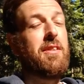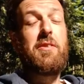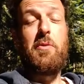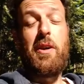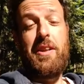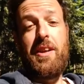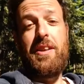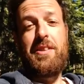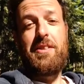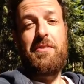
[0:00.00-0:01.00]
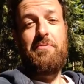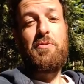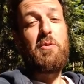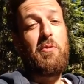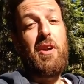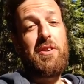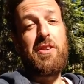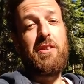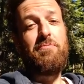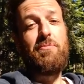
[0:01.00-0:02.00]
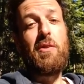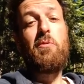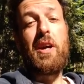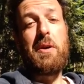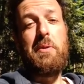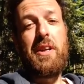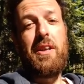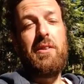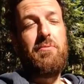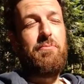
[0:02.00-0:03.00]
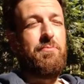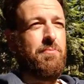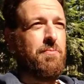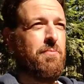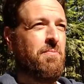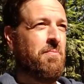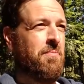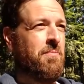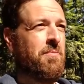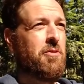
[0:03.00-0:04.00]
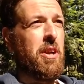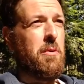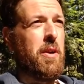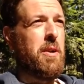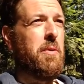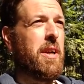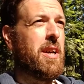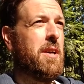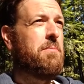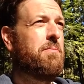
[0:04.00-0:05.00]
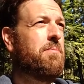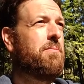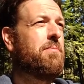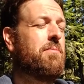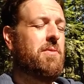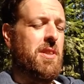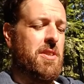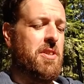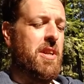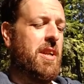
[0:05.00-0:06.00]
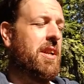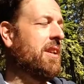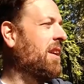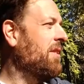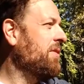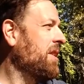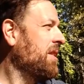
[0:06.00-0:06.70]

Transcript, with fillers: It's quite nice, refreshing, recommended. Great way to wake up, sunshine and coffee,